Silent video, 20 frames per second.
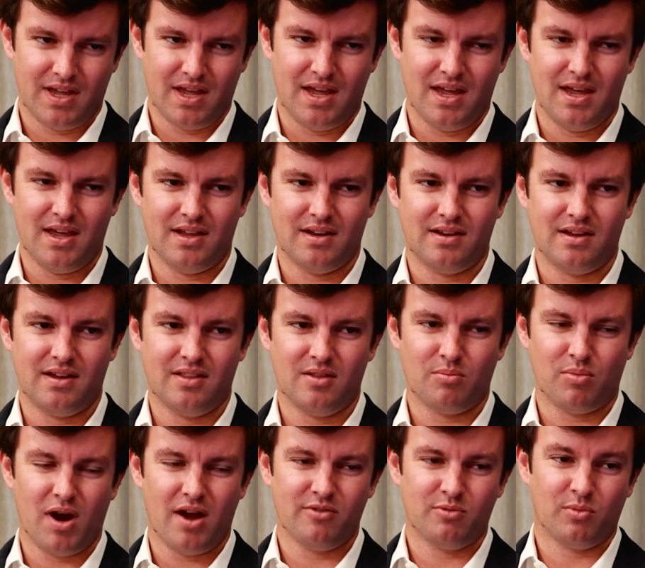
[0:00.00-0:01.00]
And in the
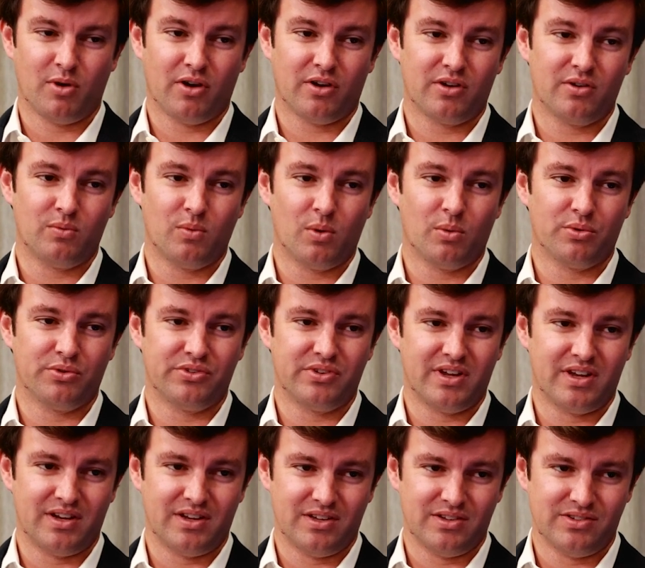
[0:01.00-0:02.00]
private market, what we're
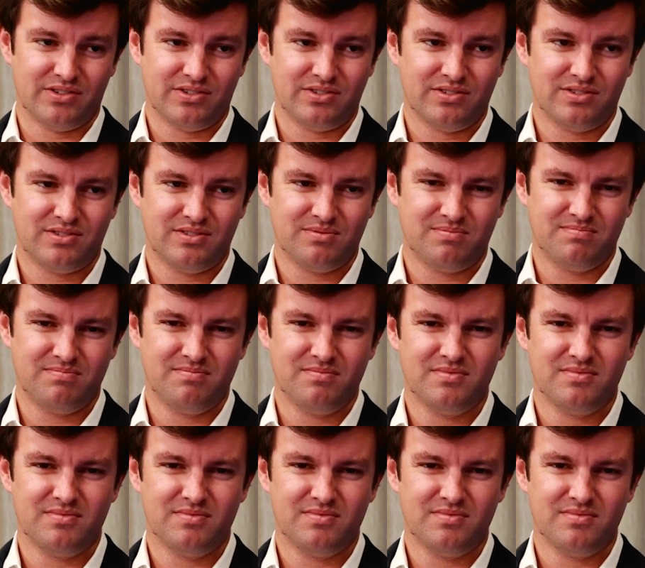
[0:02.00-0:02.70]
seeing is